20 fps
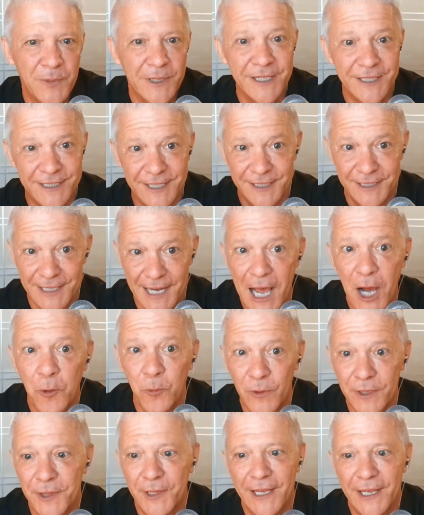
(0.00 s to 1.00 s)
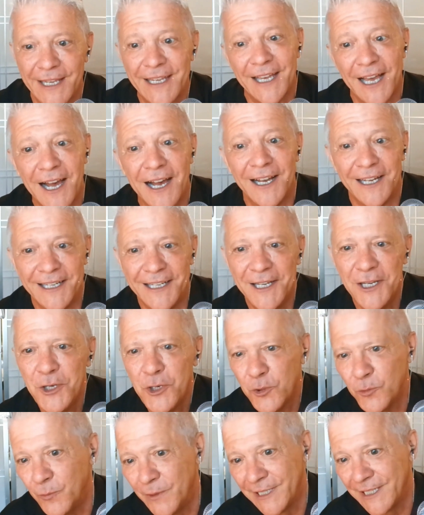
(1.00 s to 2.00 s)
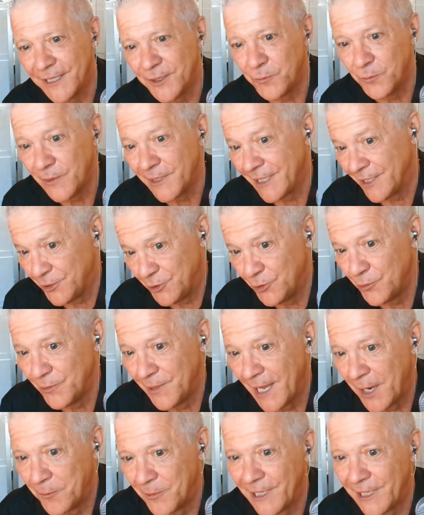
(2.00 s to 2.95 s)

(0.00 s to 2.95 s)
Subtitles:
But he said now with AI, we can do that.